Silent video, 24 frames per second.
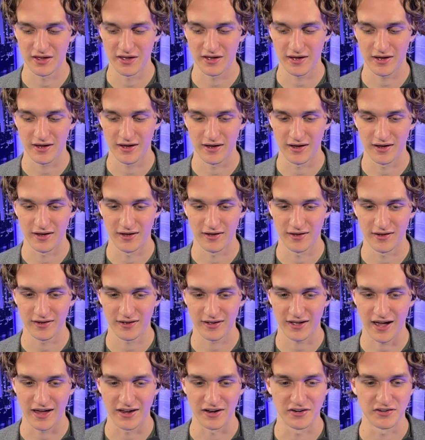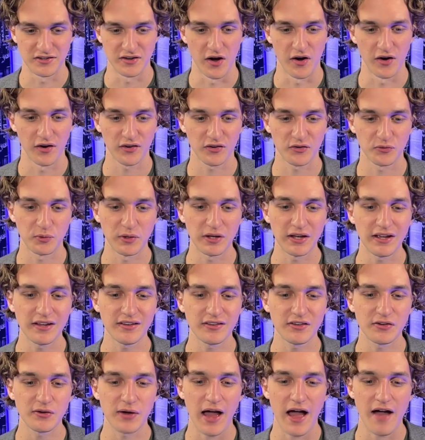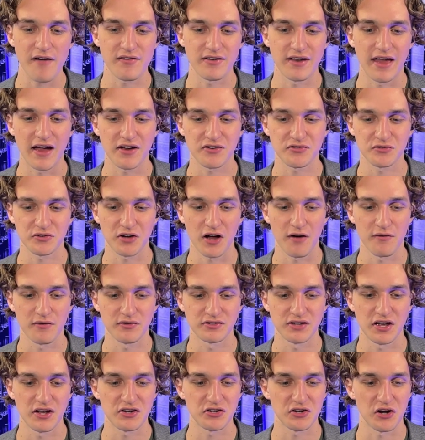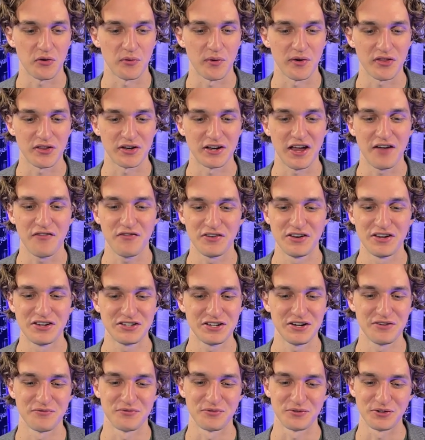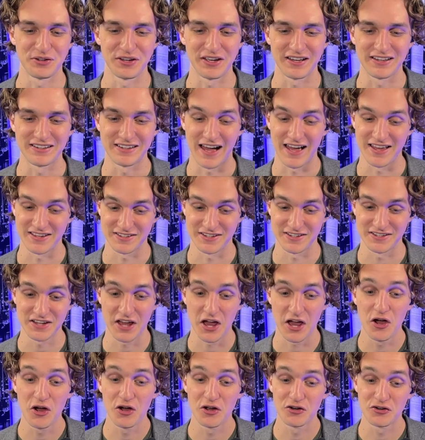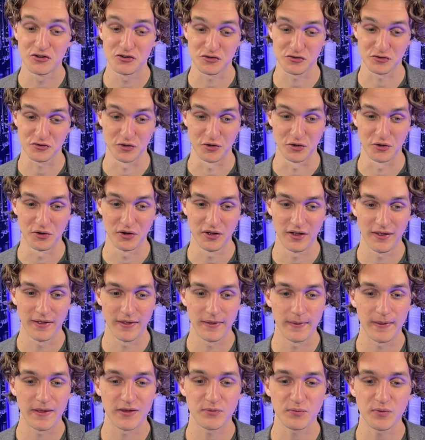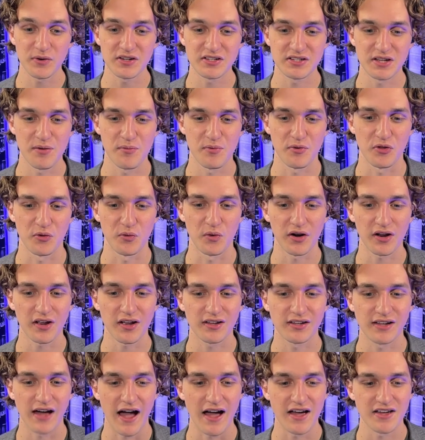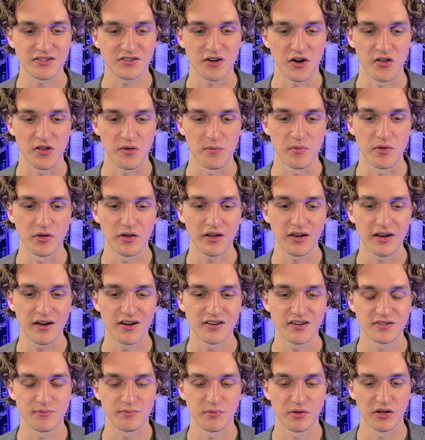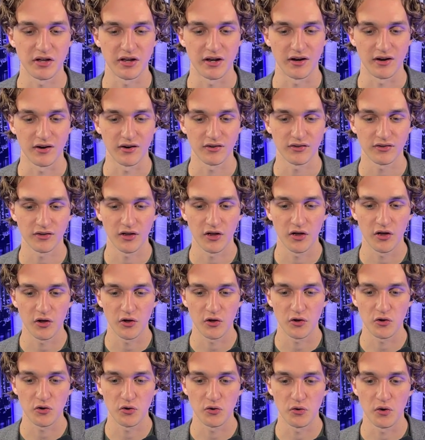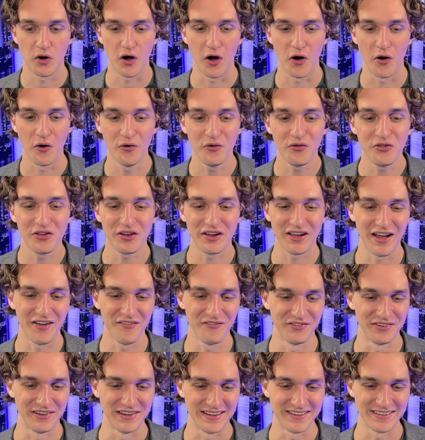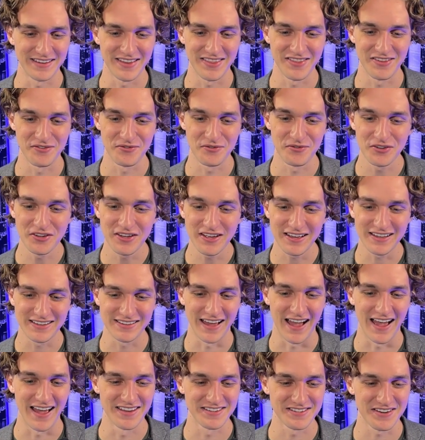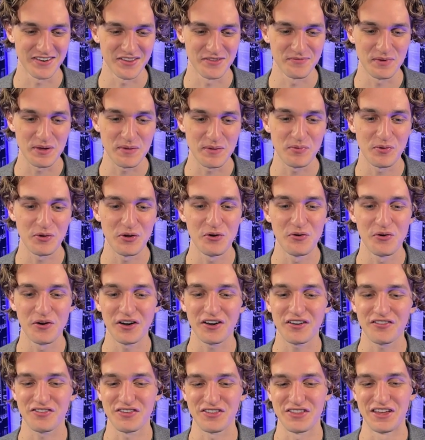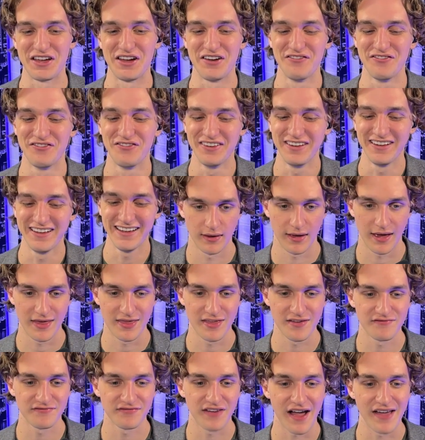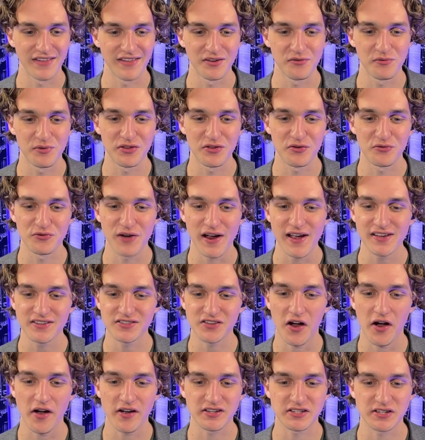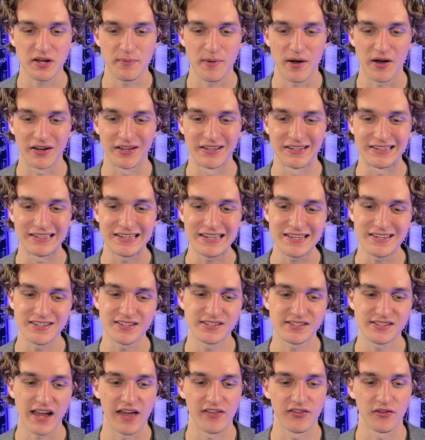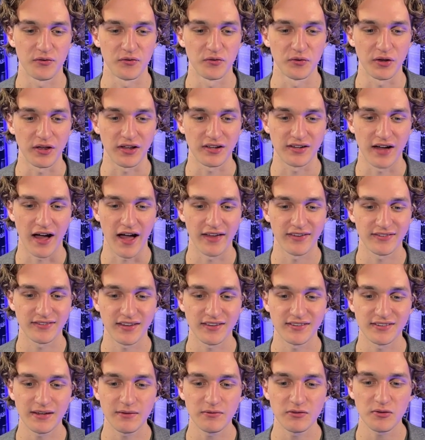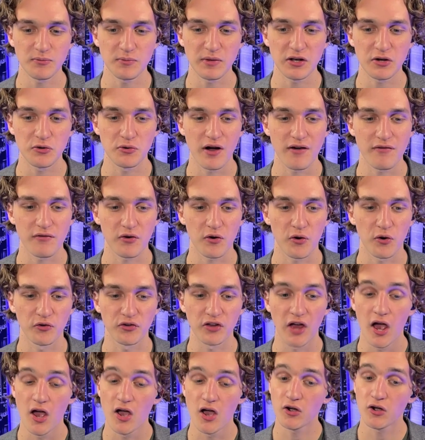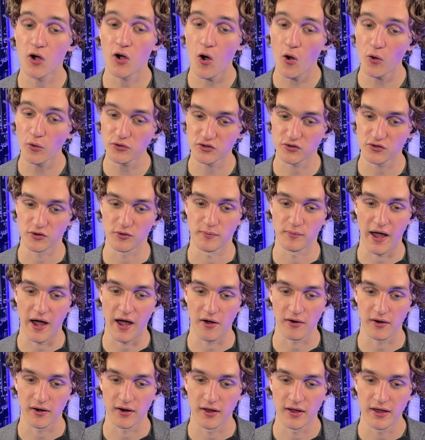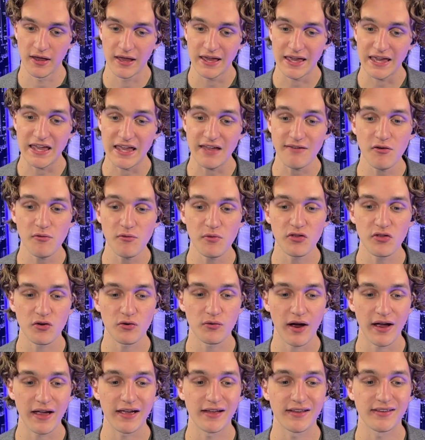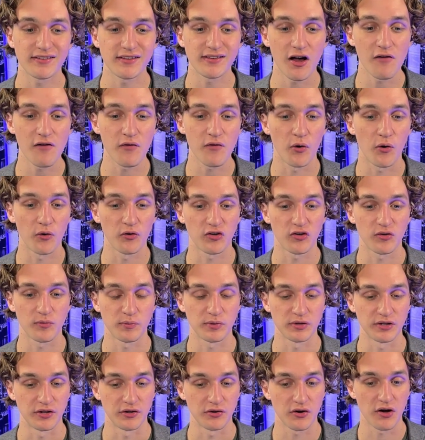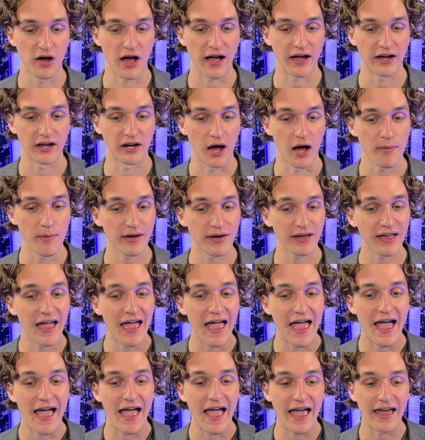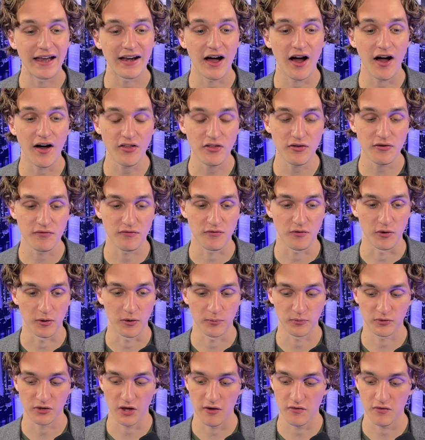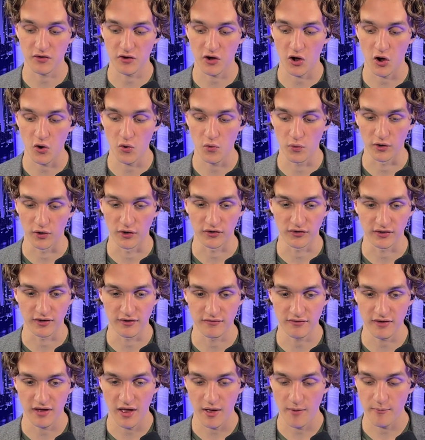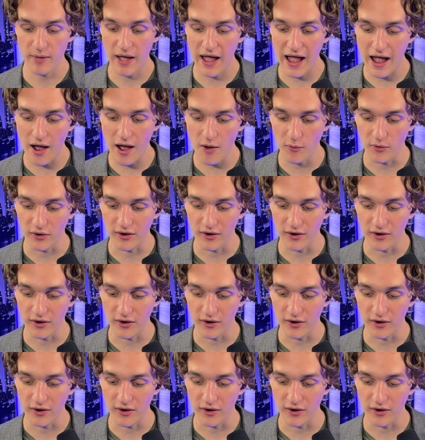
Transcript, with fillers: uh, kind of dunks. We need to have a national conversation on what the definition of ruling class is. True. It's pretty simple. The working class are the millionaires and billionaires who own the companies, and the ruling class are the people who work for them. And then finally, when the right talks about elites and the ruling class, they seem to mean whoever holds cultural power, even when the right itself holds the political, economic, and other forms of coercive power.